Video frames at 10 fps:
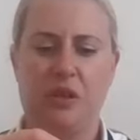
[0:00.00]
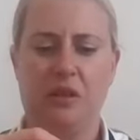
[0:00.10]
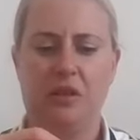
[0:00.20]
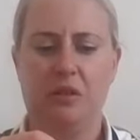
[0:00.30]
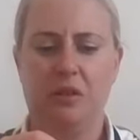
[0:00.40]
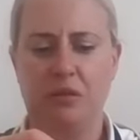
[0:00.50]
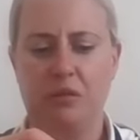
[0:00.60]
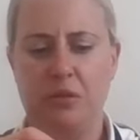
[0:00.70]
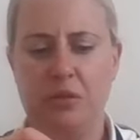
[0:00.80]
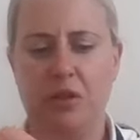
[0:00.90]
it.
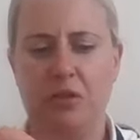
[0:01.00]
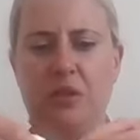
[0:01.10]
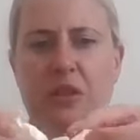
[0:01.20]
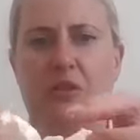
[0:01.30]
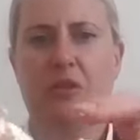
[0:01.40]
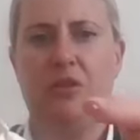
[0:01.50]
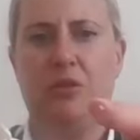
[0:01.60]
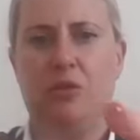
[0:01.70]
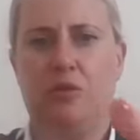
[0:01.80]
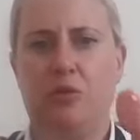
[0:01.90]
You know, it's
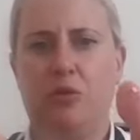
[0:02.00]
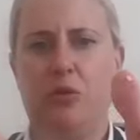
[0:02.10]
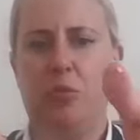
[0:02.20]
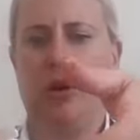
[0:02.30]
just sort of fallen